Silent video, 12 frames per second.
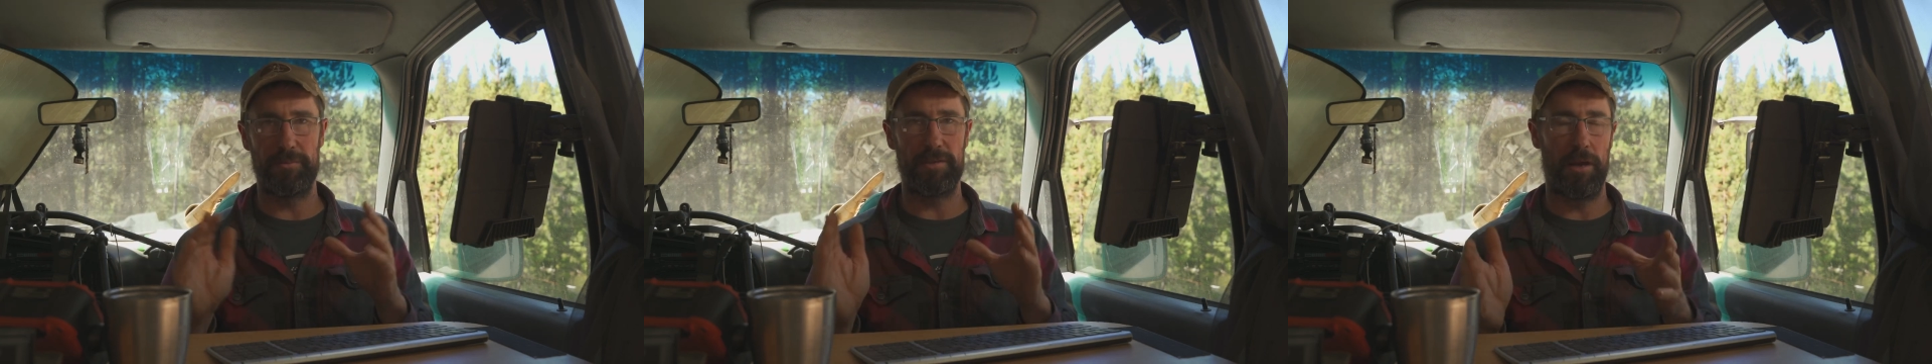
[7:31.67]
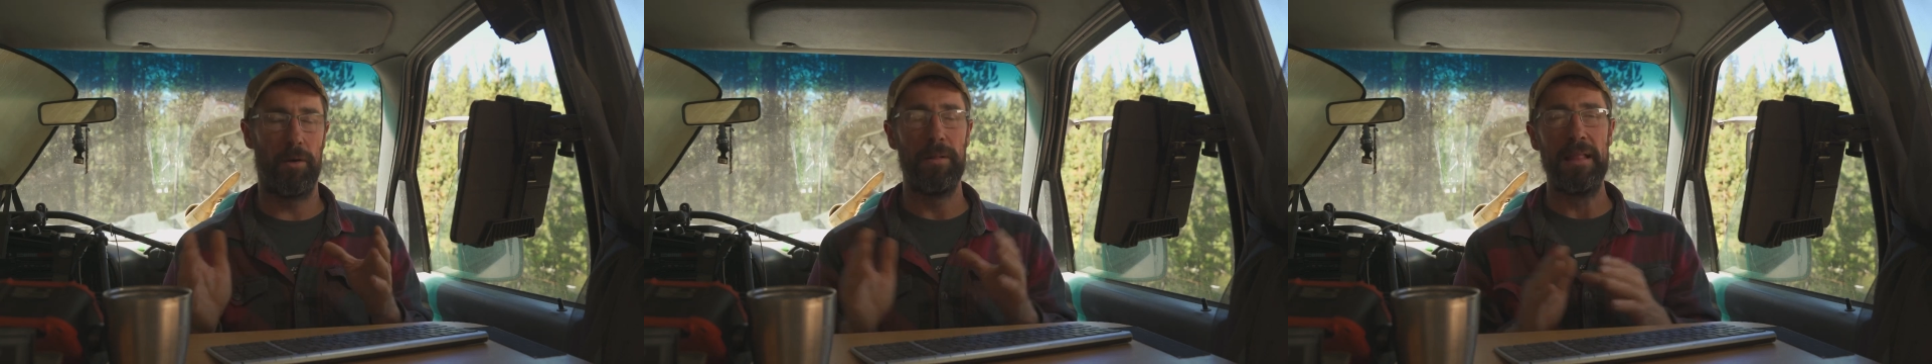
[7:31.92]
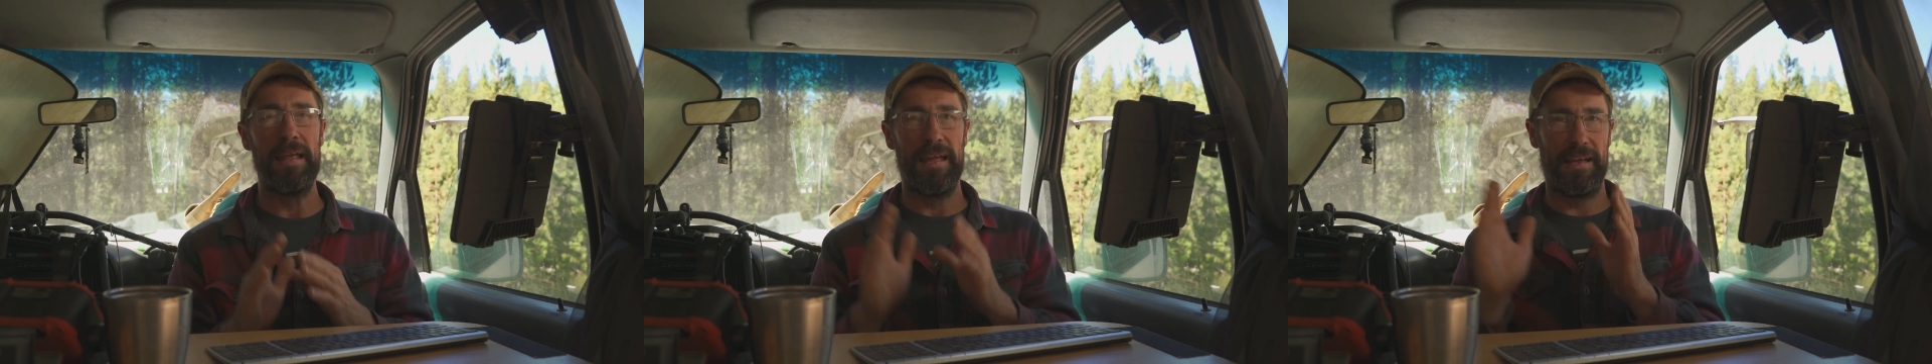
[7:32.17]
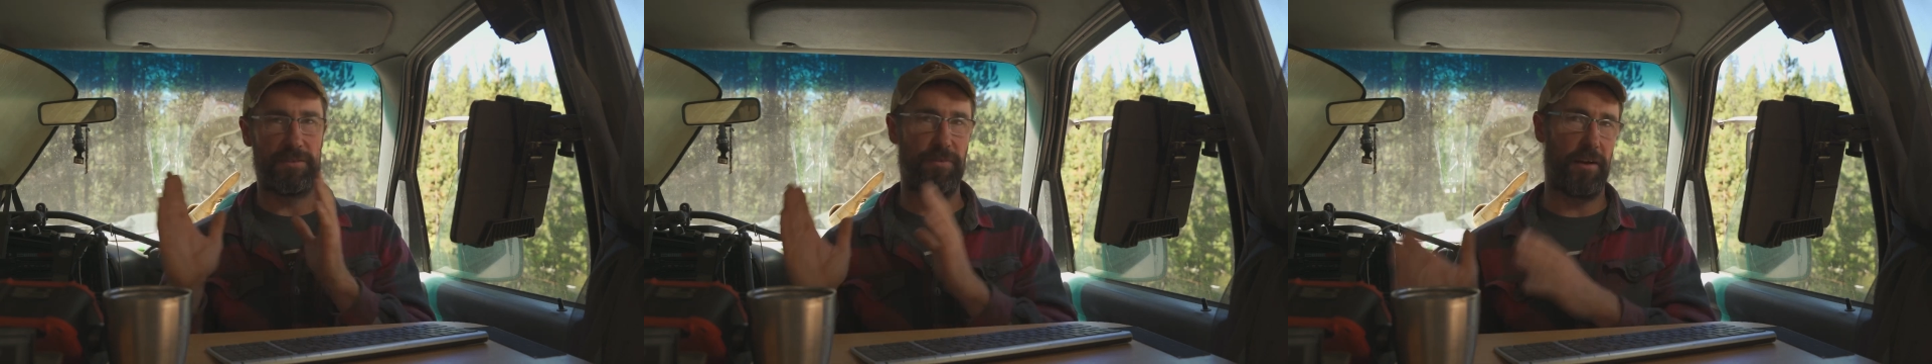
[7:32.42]
So
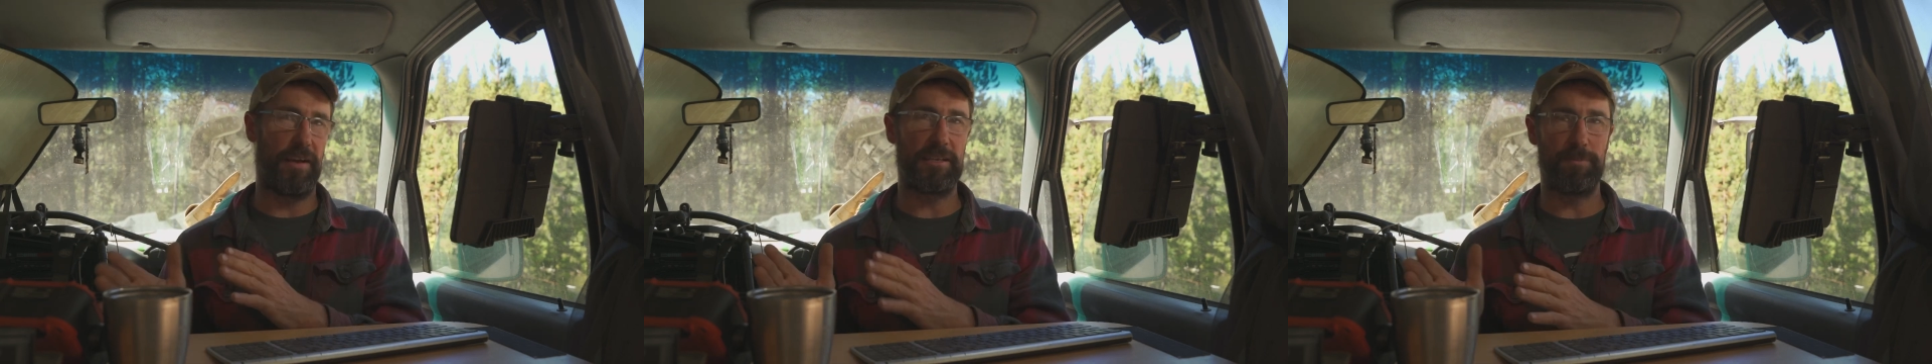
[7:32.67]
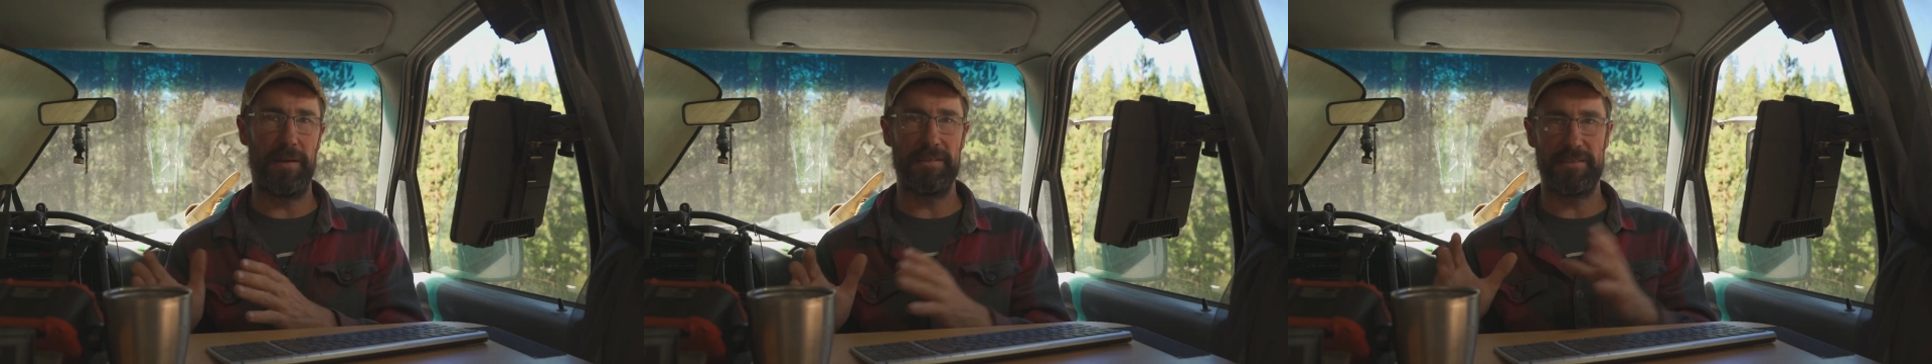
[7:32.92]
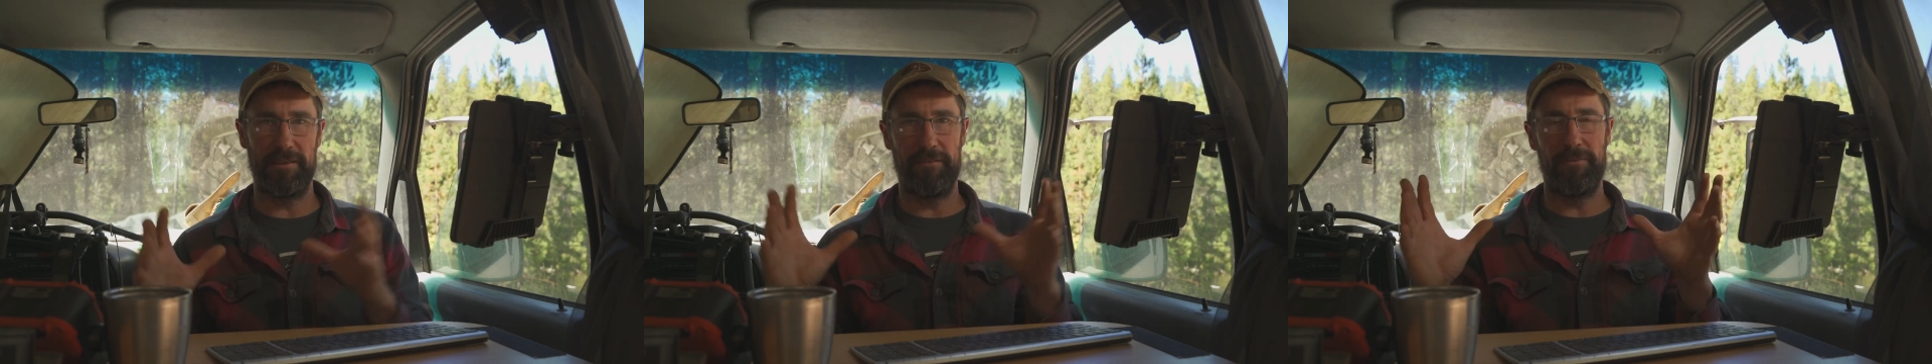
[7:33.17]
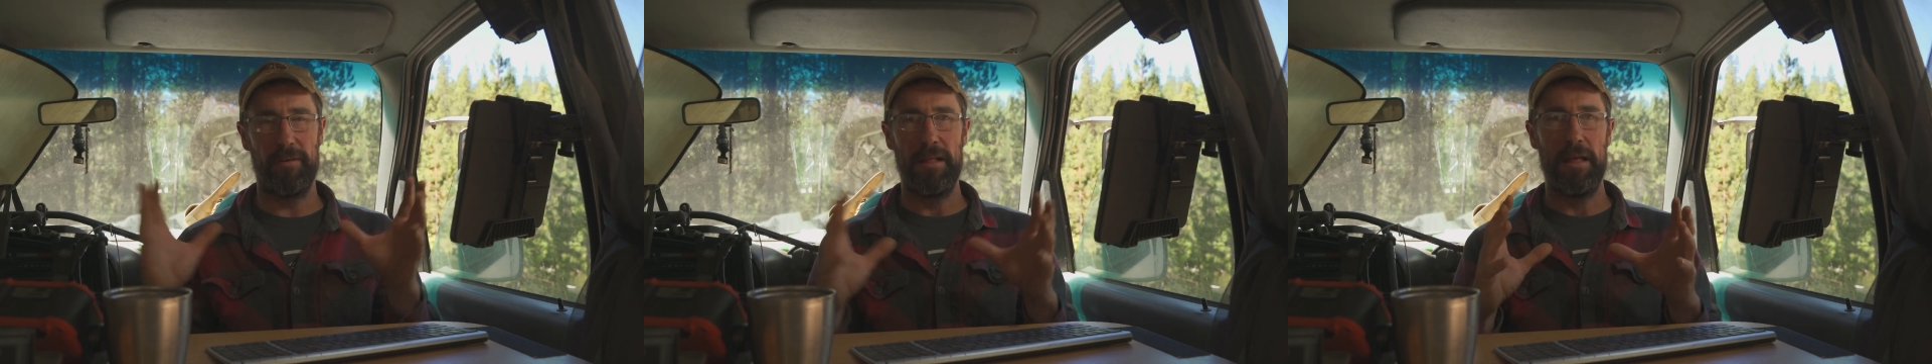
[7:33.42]
it's very expensive,